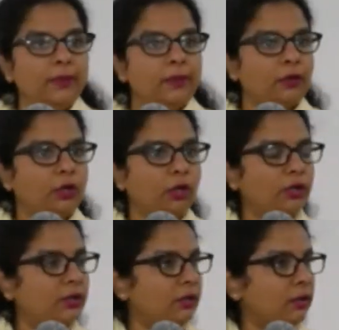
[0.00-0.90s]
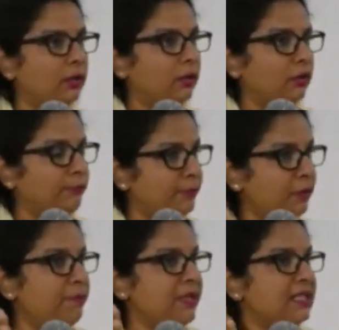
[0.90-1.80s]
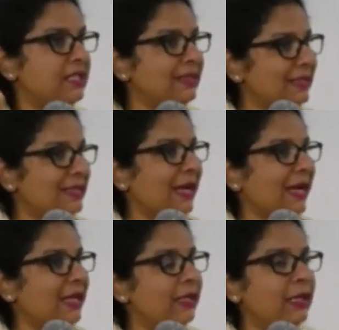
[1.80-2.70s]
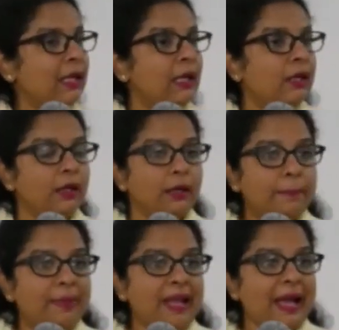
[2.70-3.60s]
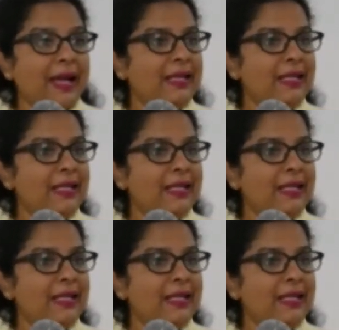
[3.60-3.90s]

a God uh, of purpose, design, uh, plan.